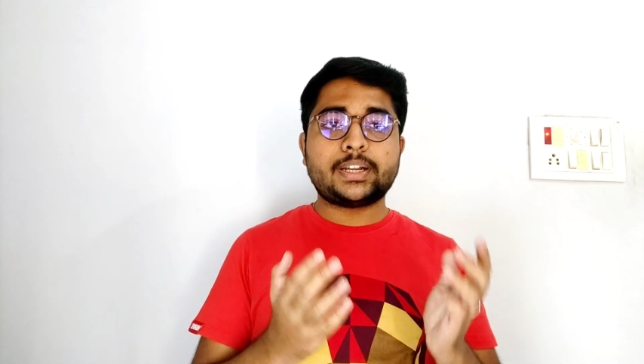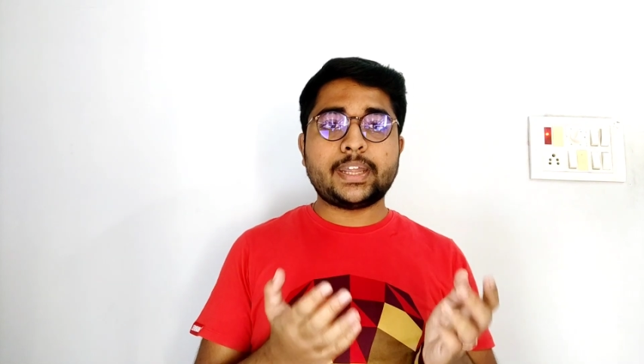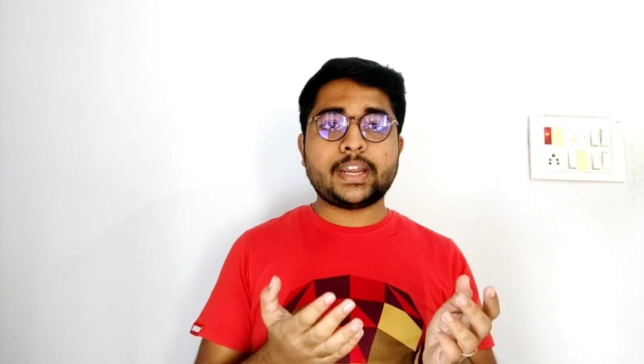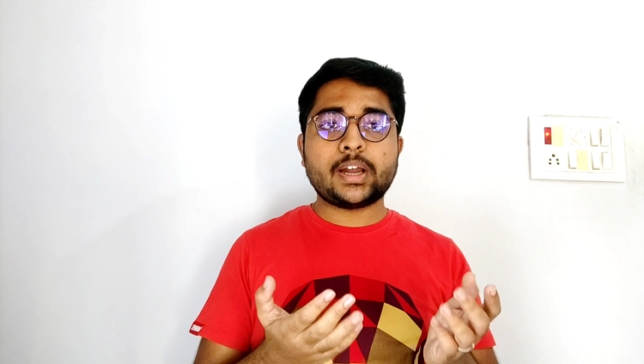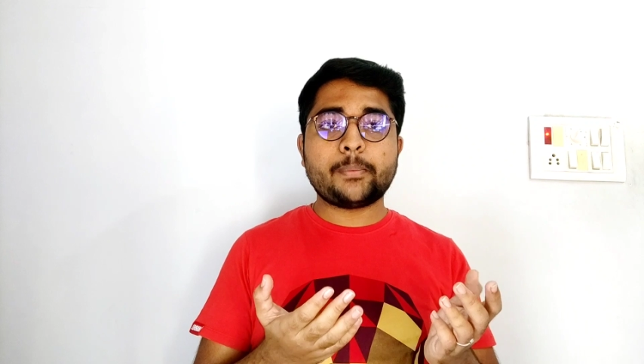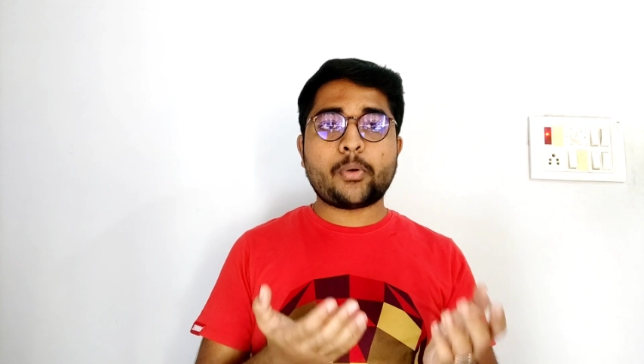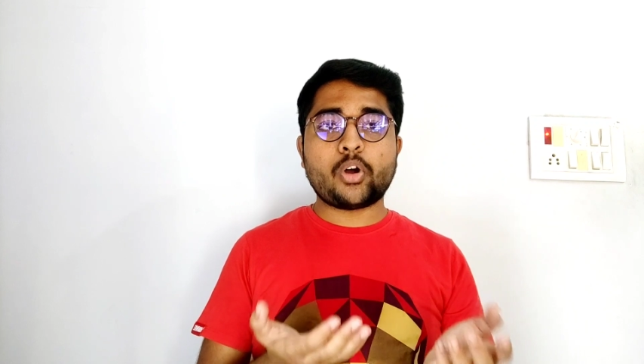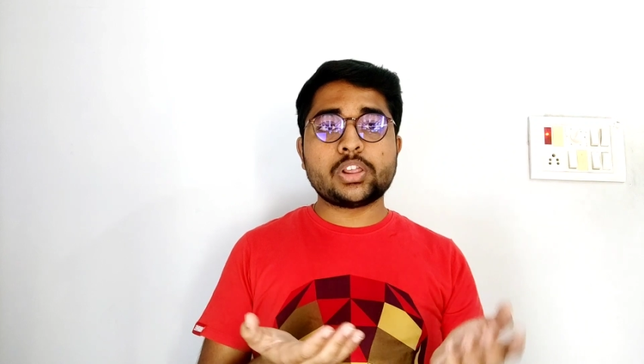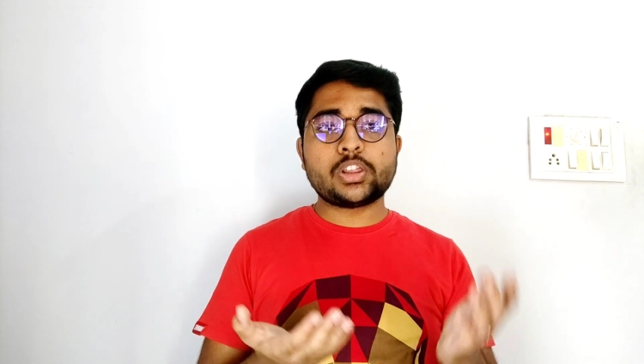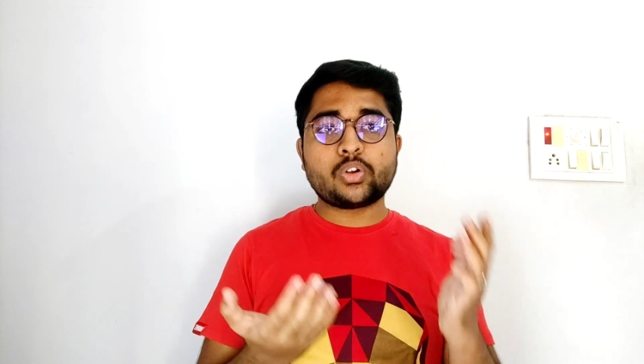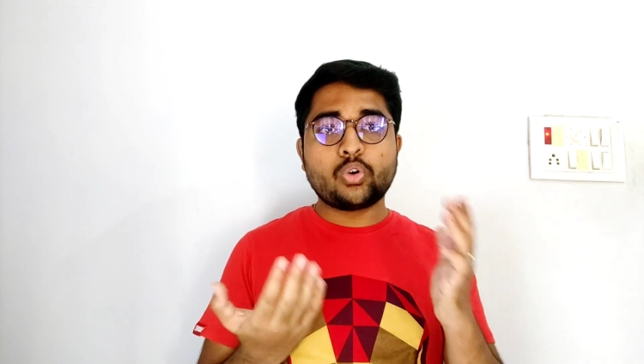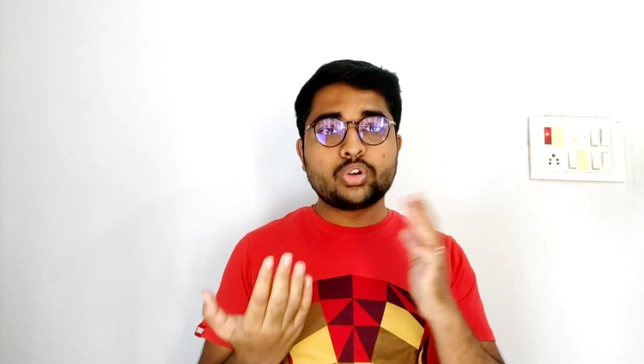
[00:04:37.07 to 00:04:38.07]
take up
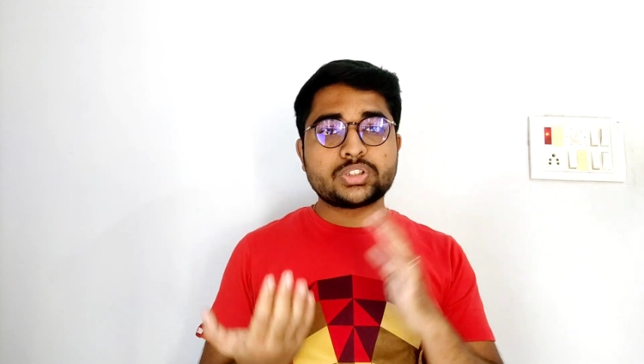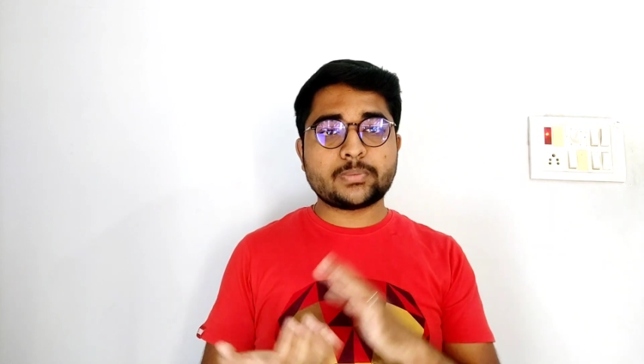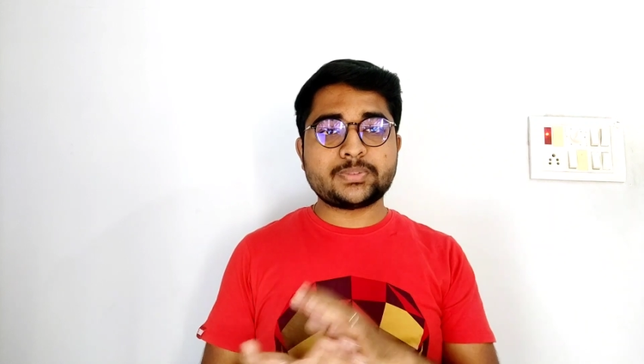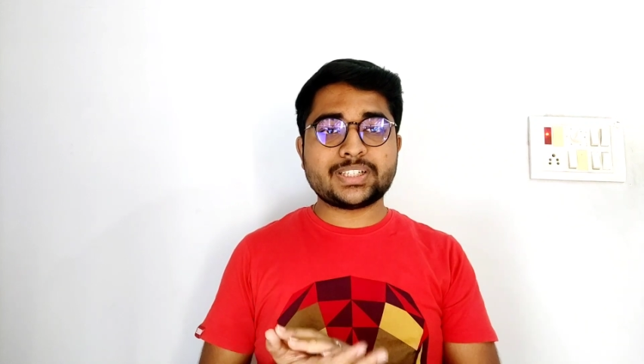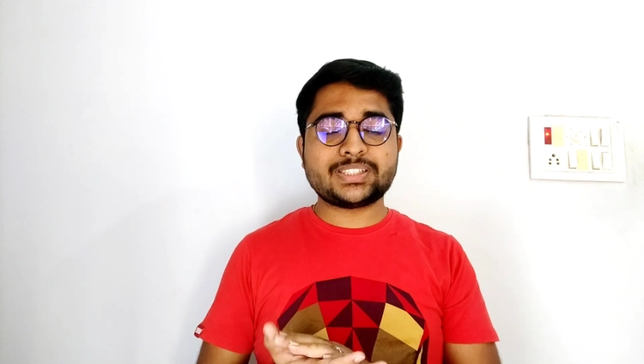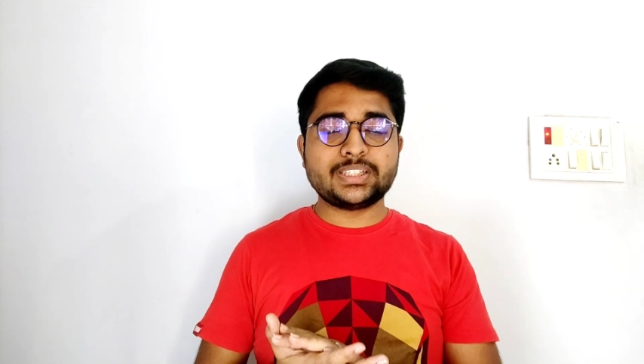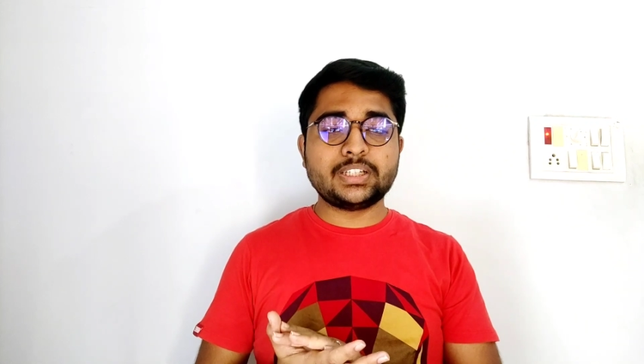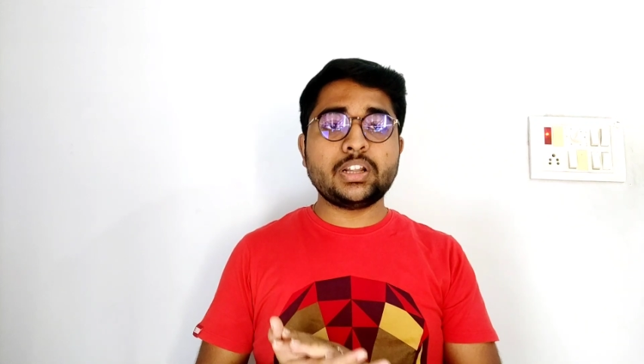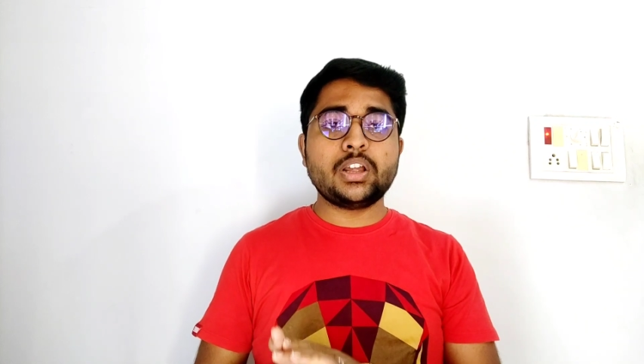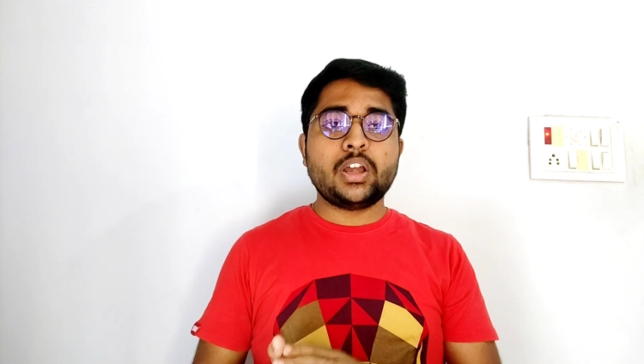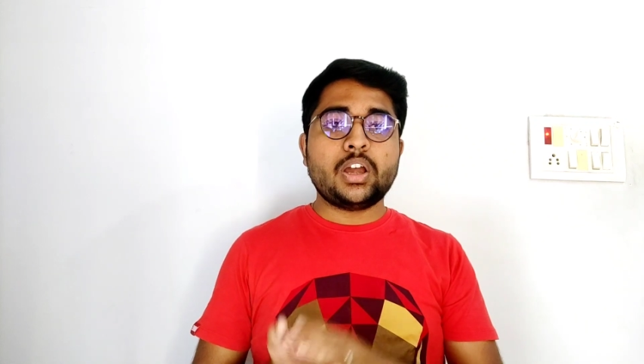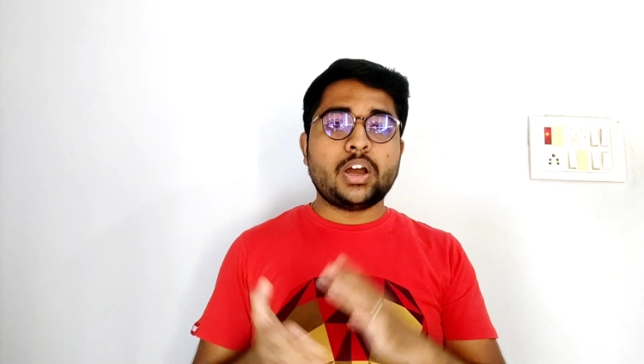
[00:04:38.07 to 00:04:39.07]
all the core subjects
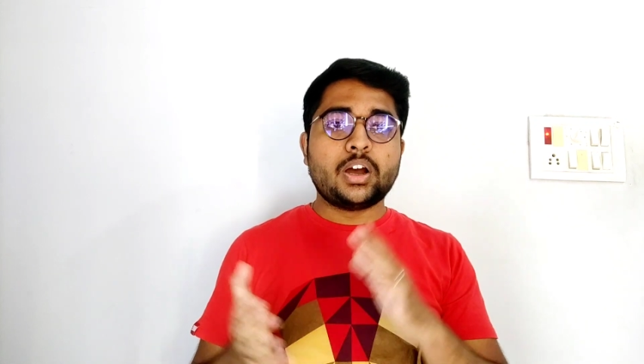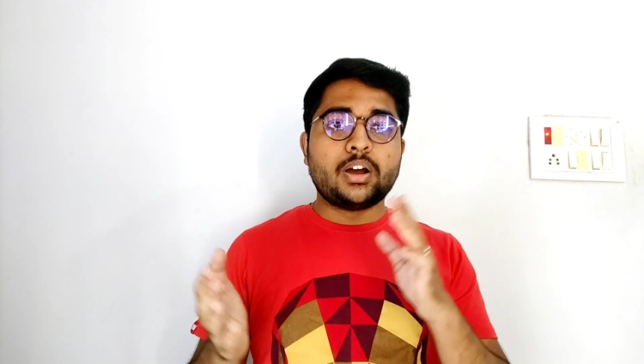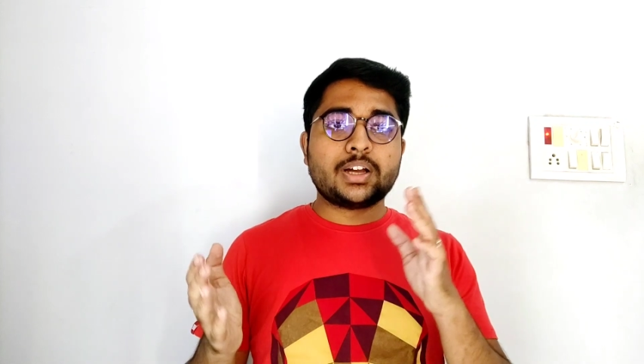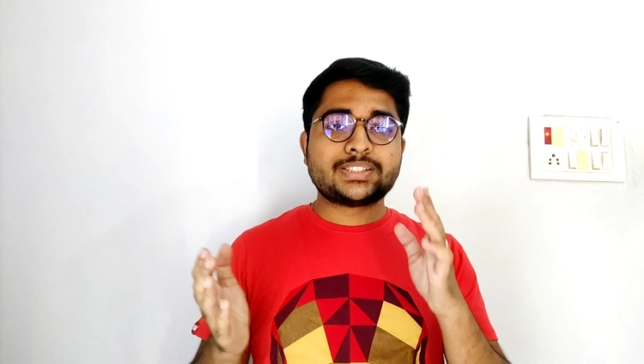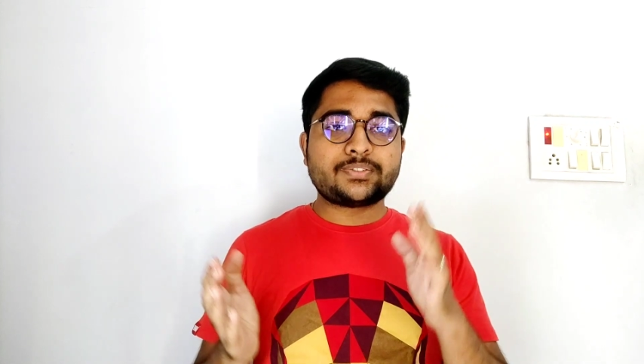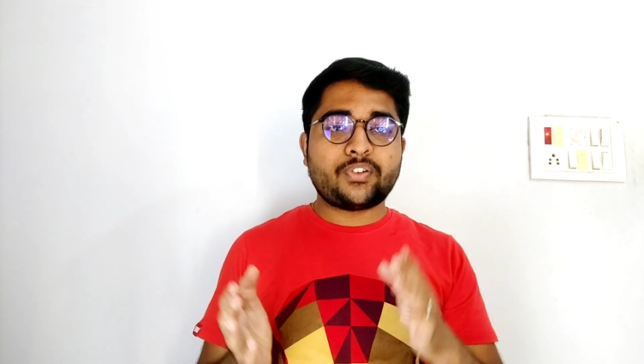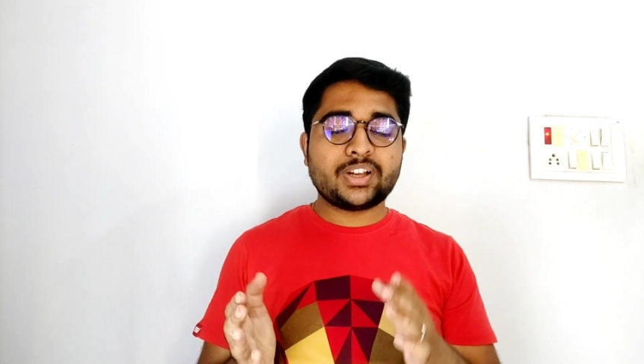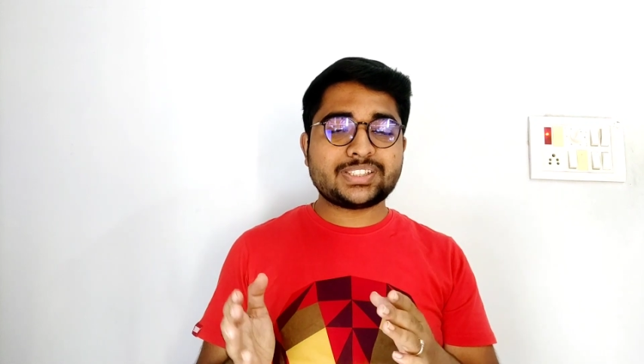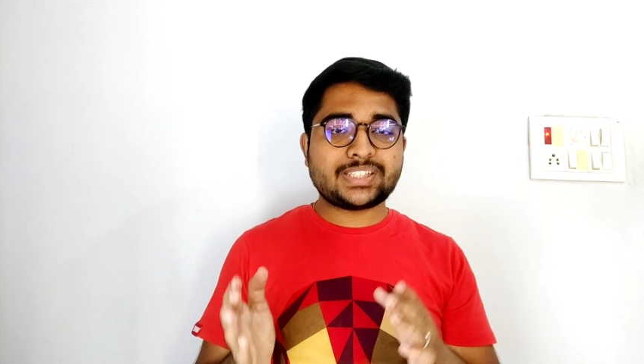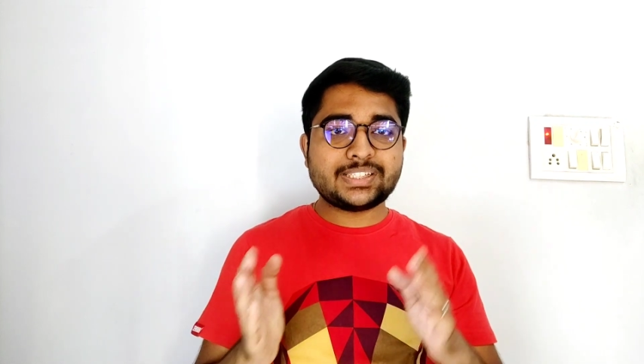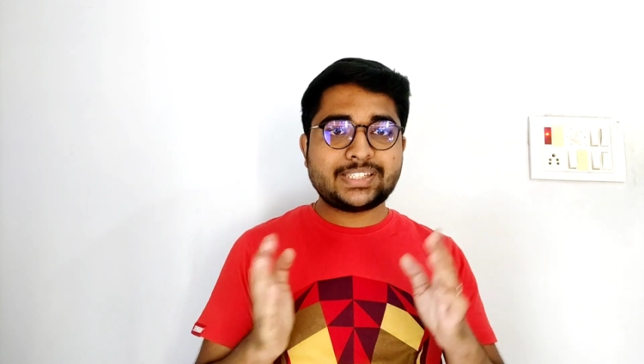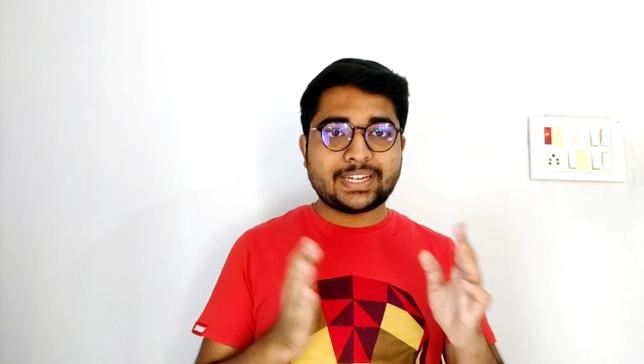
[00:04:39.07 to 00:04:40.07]
in
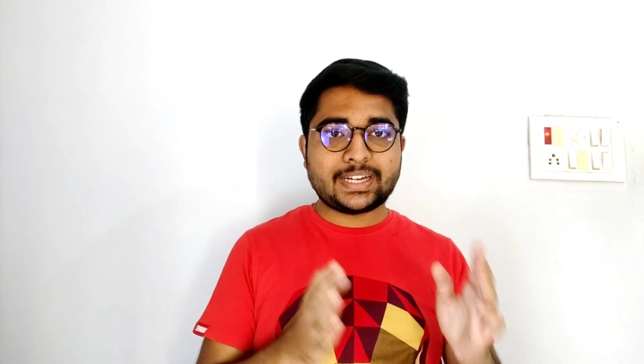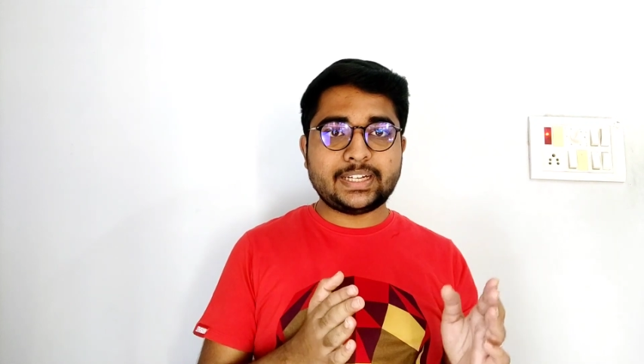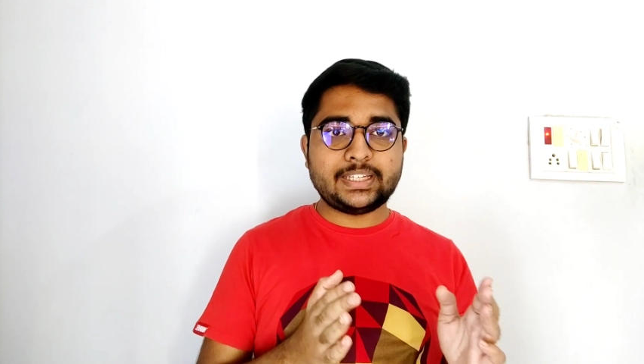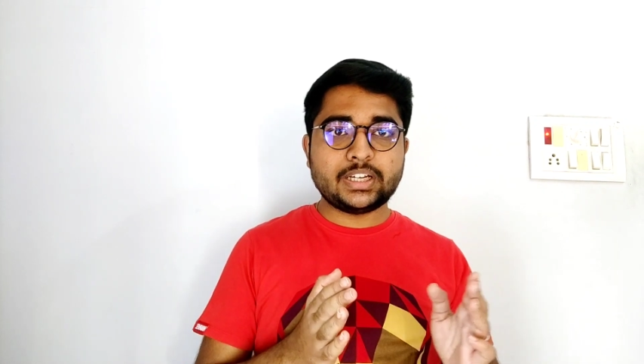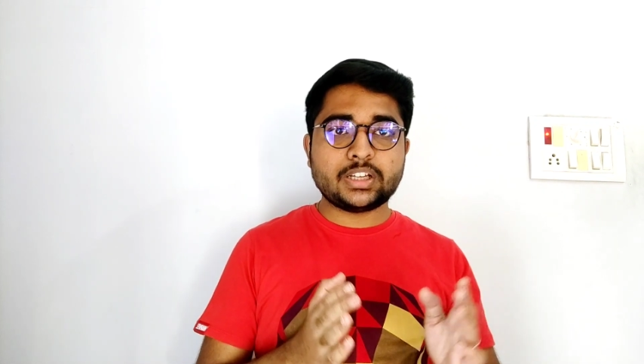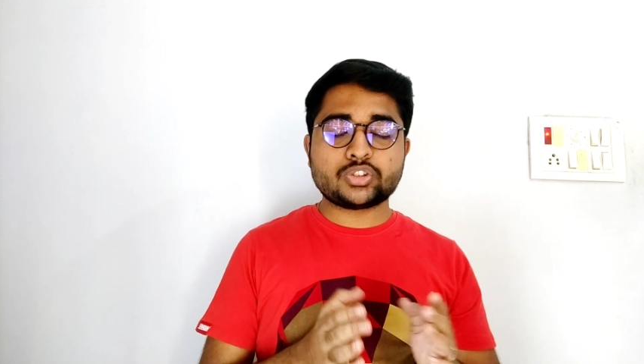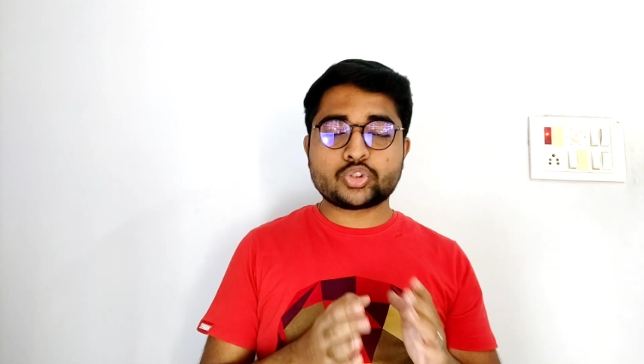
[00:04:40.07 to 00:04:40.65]
first and second year,